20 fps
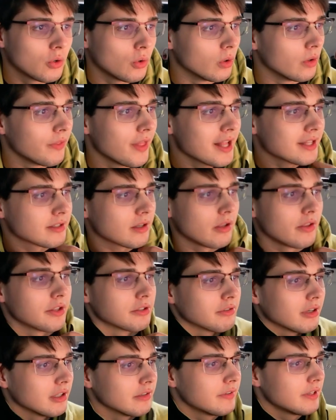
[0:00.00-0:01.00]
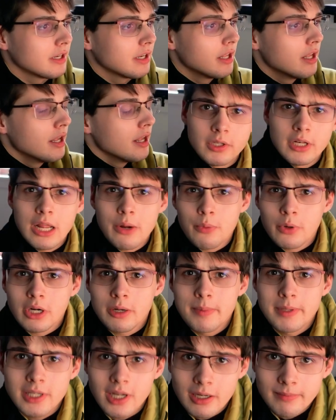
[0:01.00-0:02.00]
Cool, that's all that's relevant. Today we're
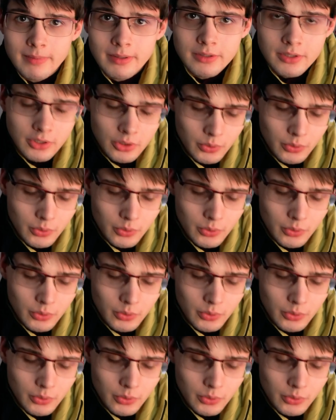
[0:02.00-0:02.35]
gonna be talking about